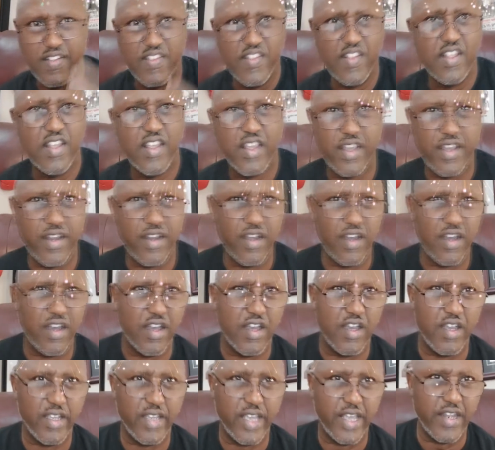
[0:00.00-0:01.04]

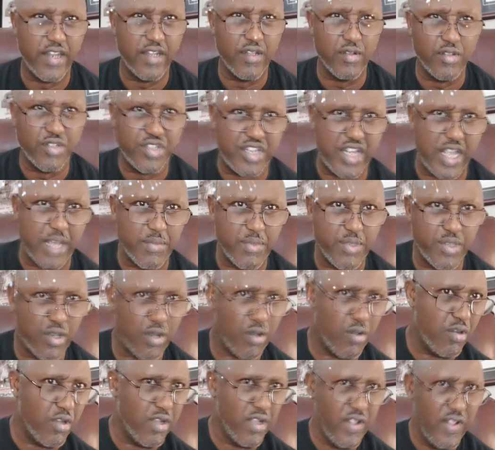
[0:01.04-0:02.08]
And getting a little shape,
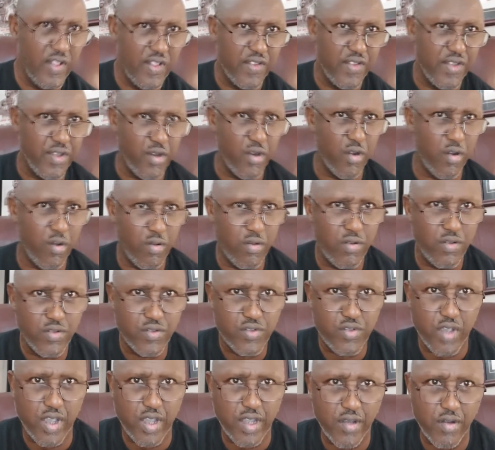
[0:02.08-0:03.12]
so
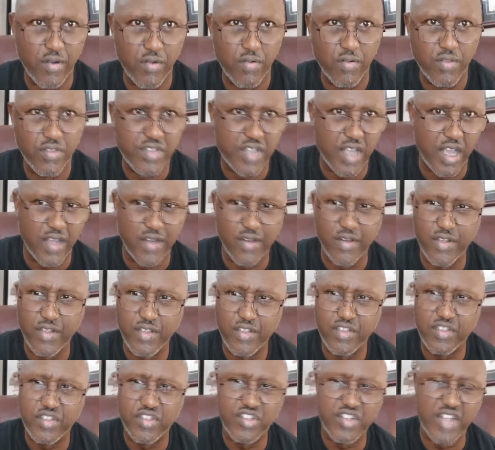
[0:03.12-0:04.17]
I go start
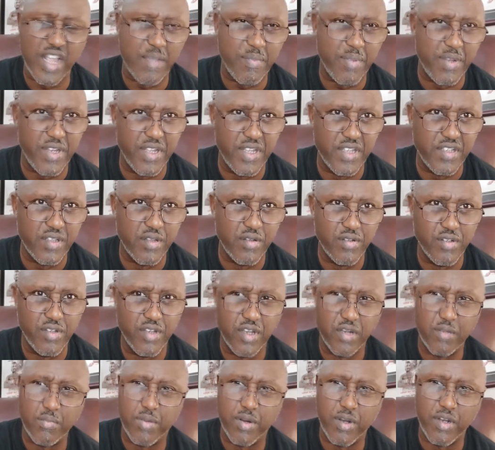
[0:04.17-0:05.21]
sniping these little
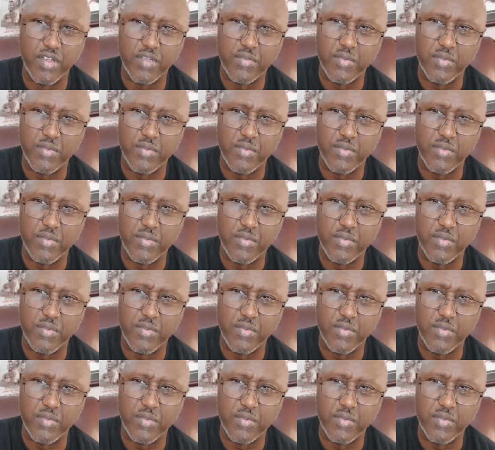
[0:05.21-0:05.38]
young punks.